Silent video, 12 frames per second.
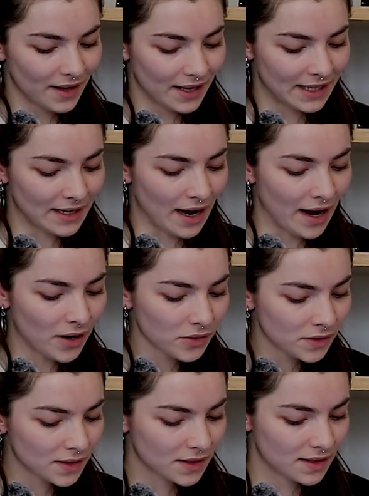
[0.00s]
And how
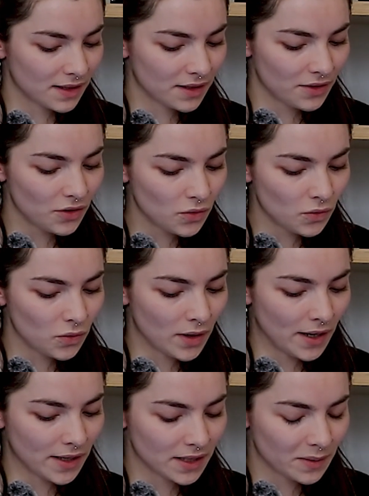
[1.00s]
does the new
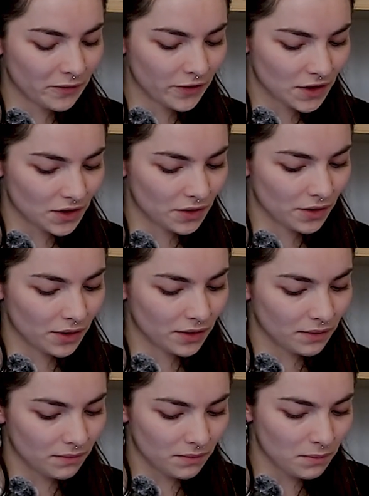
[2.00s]
Angst+Pfister
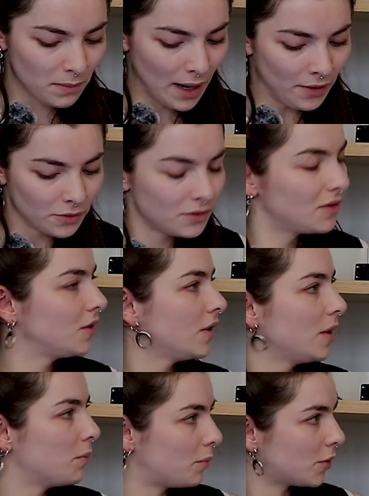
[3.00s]
mount
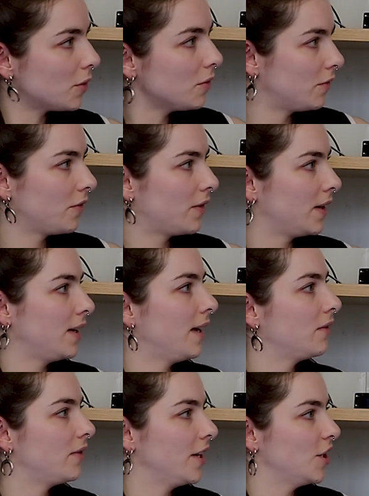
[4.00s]
improve the
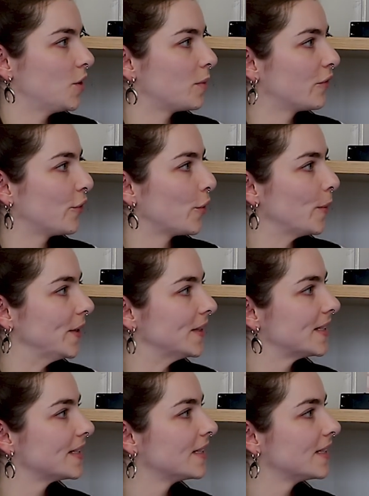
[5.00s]
NVH performance?